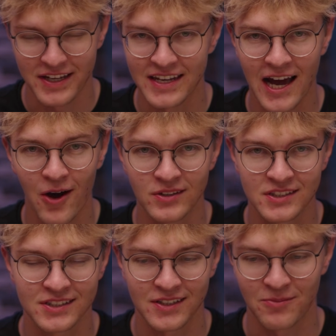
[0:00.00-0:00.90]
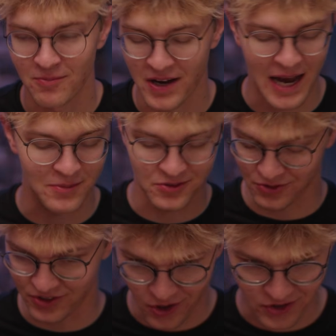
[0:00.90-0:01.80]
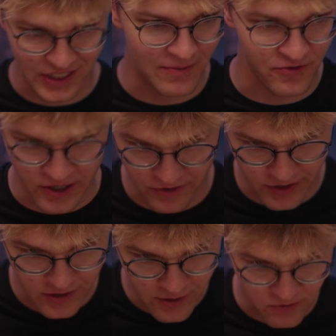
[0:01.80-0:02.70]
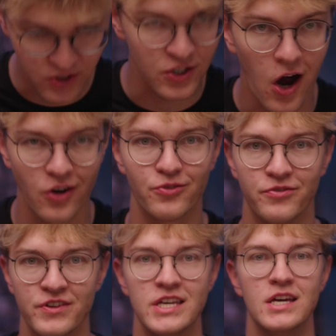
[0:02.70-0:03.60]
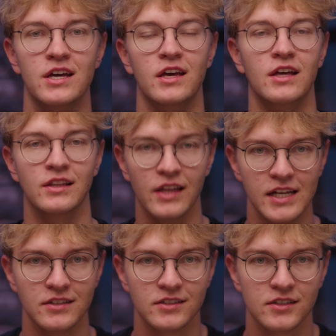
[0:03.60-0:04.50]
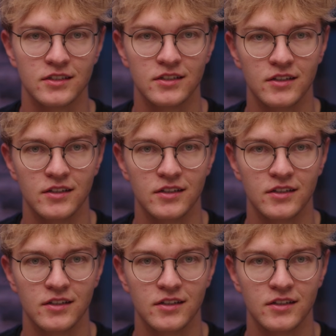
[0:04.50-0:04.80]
and now it's my absolutely all-time favorite photography lens.